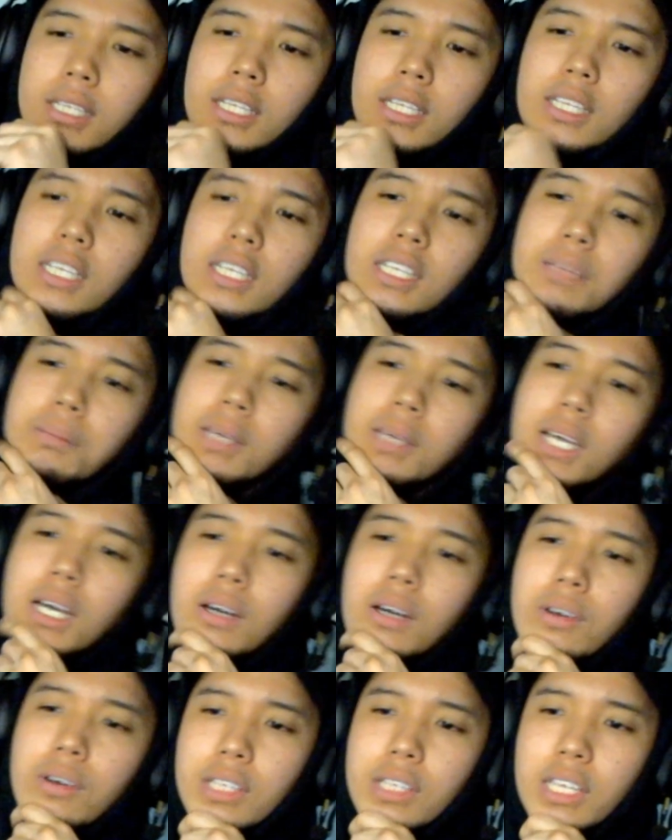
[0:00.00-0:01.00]
It hit me
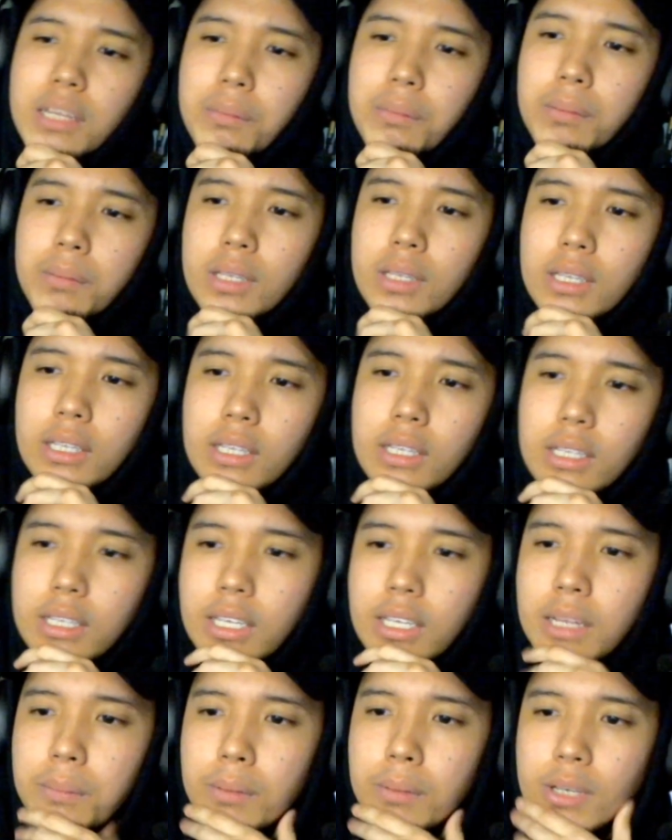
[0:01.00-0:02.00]
how it can be
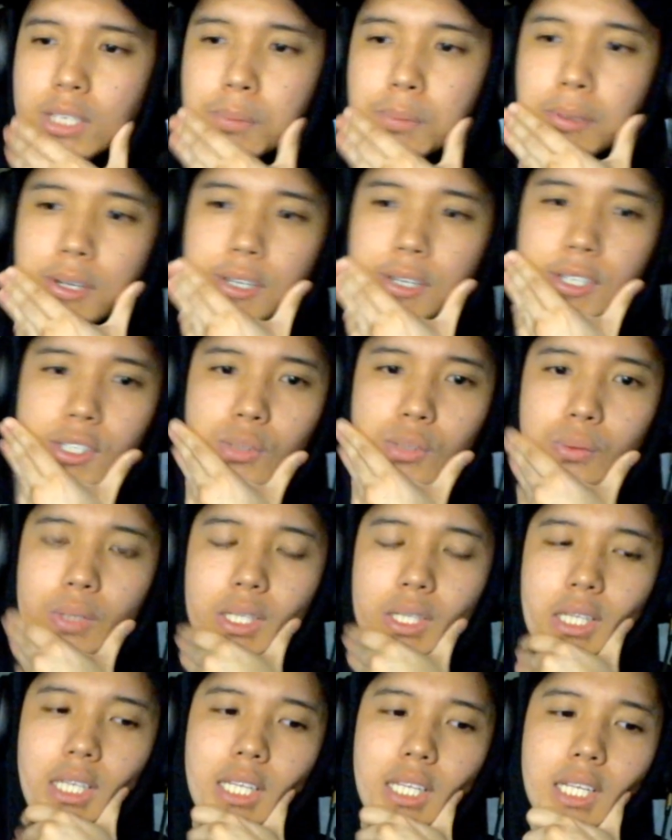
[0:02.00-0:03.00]
experienced
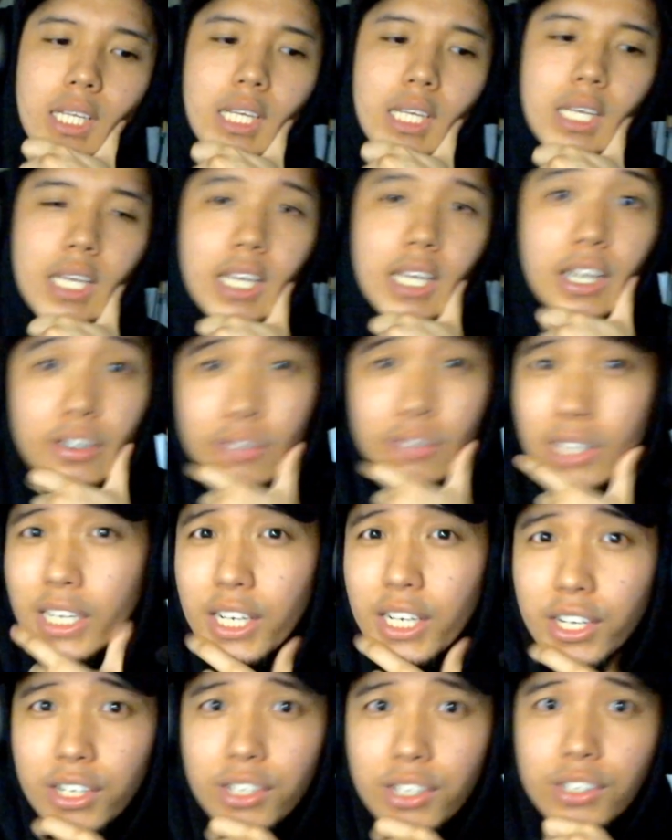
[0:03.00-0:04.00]
with
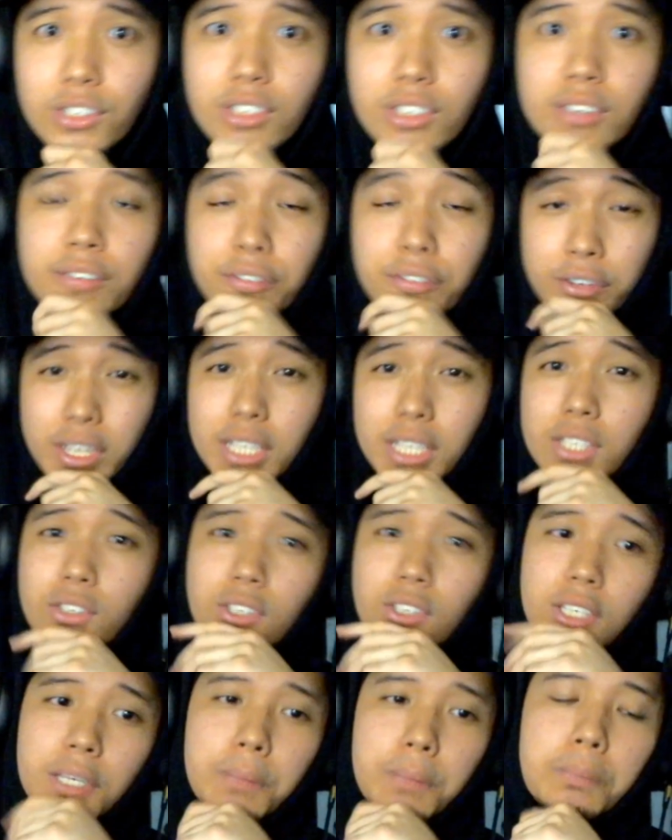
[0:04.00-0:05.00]
careers,
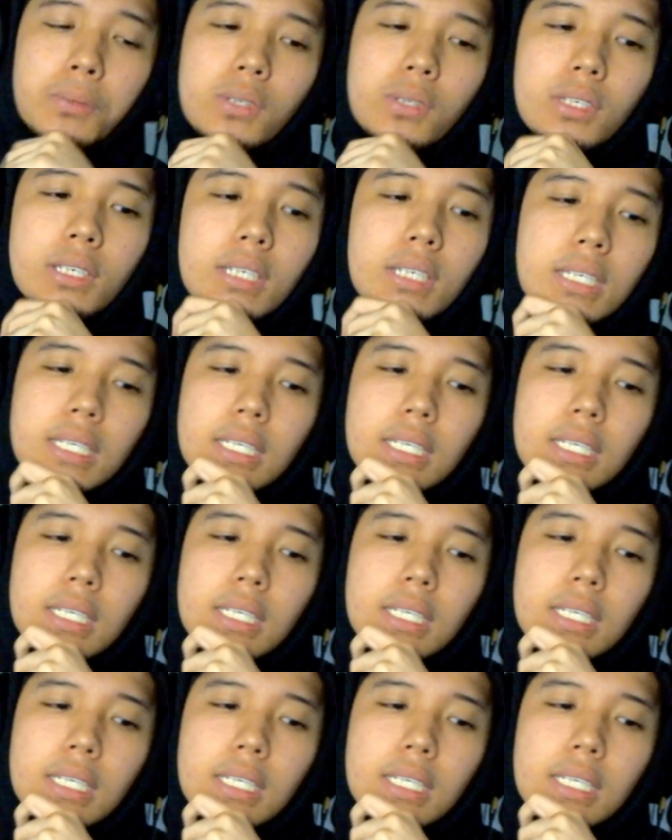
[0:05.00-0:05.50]
friendships,